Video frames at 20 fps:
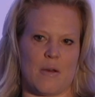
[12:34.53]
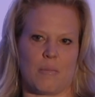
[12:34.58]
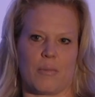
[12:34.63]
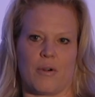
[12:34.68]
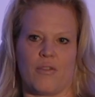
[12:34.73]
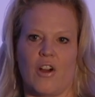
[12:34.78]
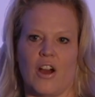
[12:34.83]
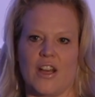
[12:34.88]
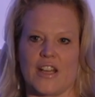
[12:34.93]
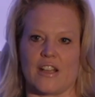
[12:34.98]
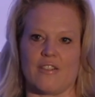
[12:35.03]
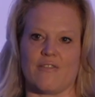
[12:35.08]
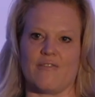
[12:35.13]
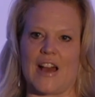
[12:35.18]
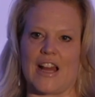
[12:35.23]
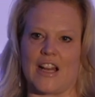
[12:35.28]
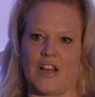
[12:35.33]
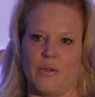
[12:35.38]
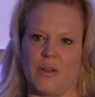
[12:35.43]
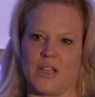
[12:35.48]
providing a
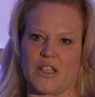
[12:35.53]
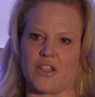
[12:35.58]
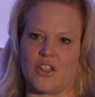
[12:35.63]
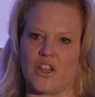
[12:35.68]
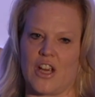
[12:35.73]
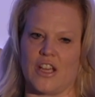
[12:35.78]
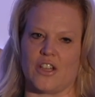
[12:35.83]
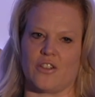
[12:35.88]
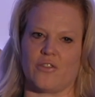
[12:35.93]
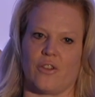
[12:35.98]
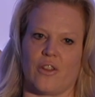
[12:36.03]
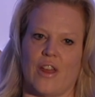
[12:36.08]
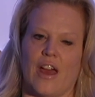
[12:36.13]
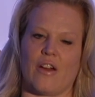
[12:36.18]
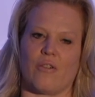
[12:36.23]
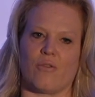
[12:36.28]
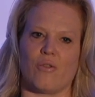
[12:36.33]
value exchange for that.